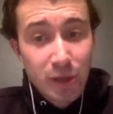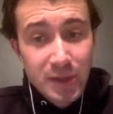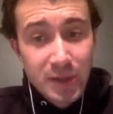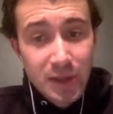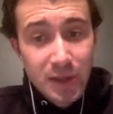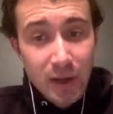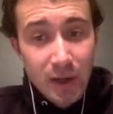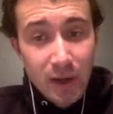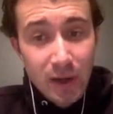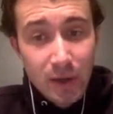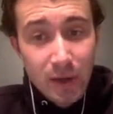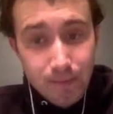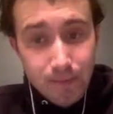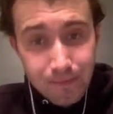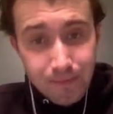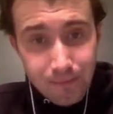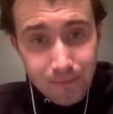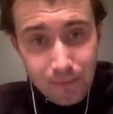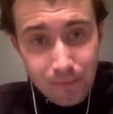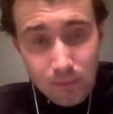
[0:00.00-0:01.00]
So
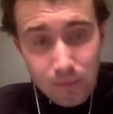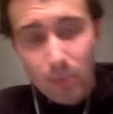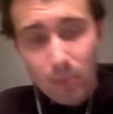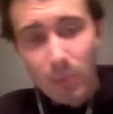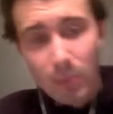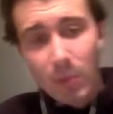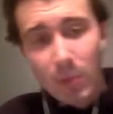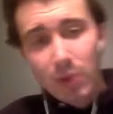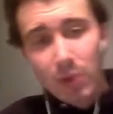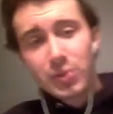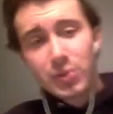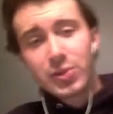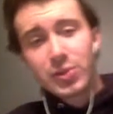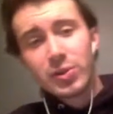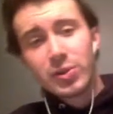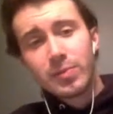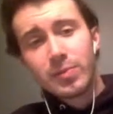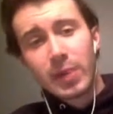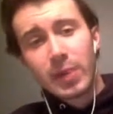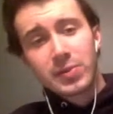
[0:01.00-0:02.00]
the
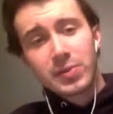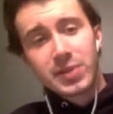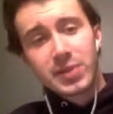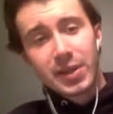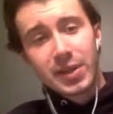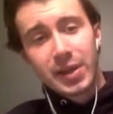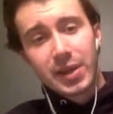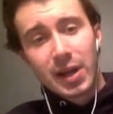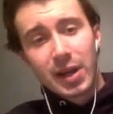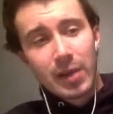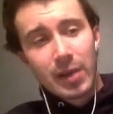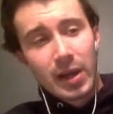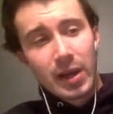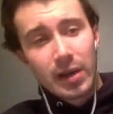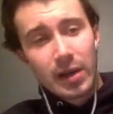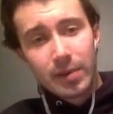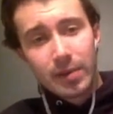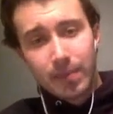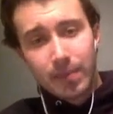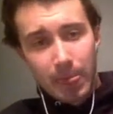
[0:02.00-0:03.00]
two bolts you come
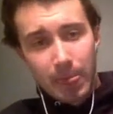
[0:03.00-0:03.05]
out